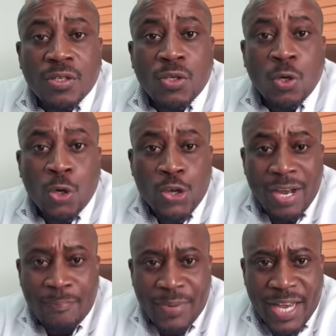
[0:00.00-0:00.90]
Or you
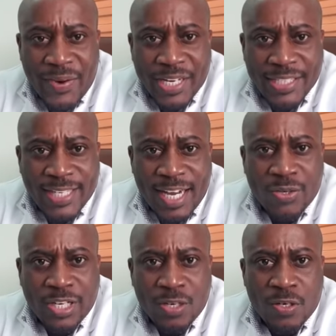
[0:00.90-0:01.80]
are bearing
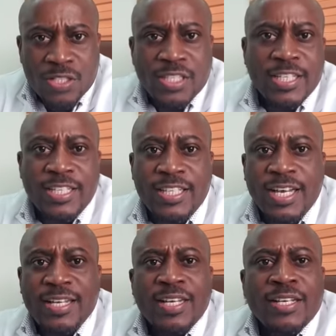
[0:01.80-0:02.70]
down a lot,
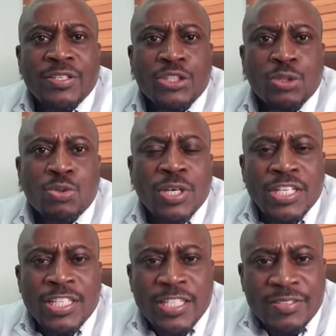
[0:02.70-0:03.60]
either due to
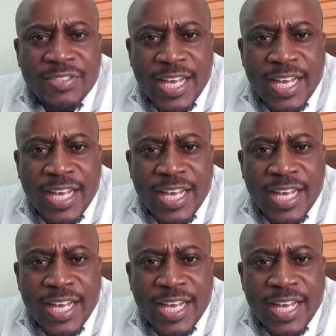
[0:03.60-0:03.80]
excessive